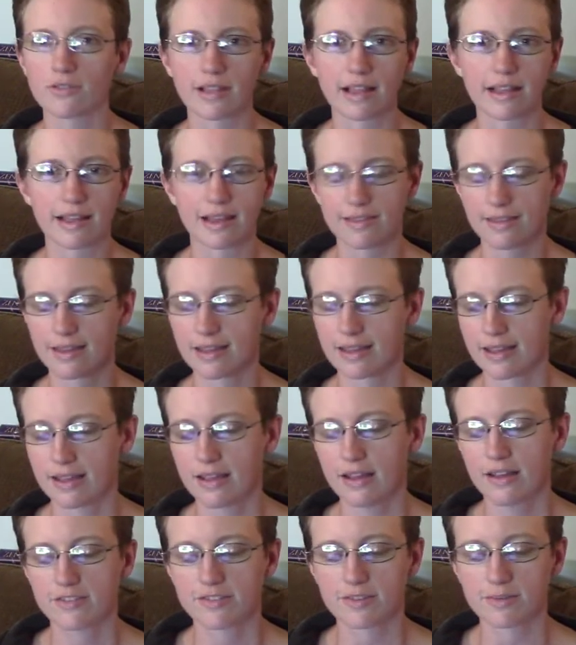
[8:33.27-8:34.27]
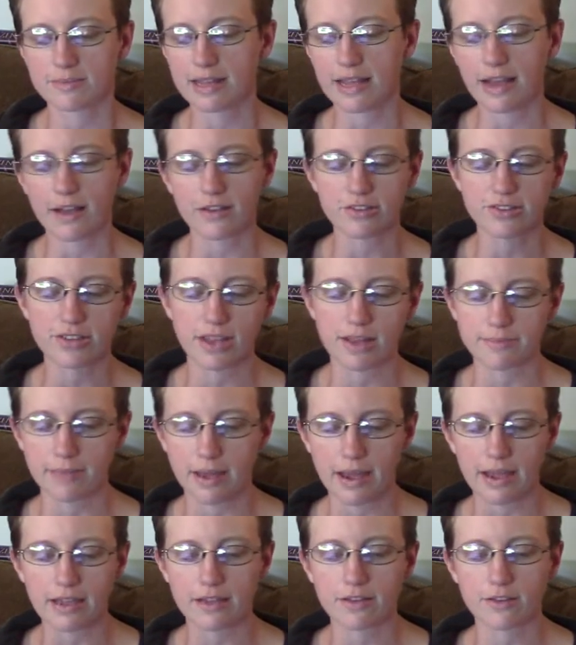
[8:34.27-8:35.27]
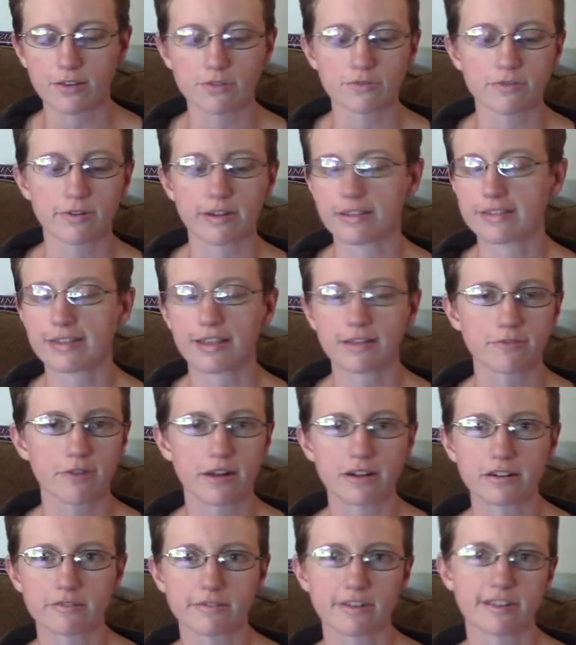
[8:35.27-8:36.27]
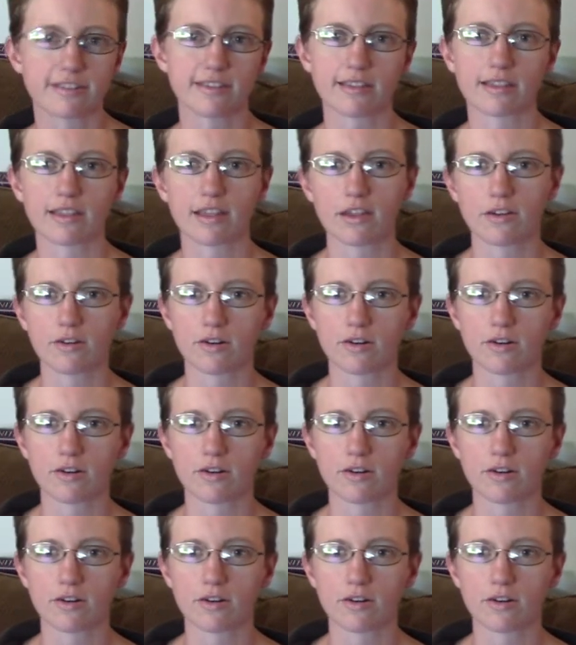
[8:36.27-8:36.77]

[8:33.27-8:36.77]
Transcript: Like, I think somebody else on my Goodreads had read it recently,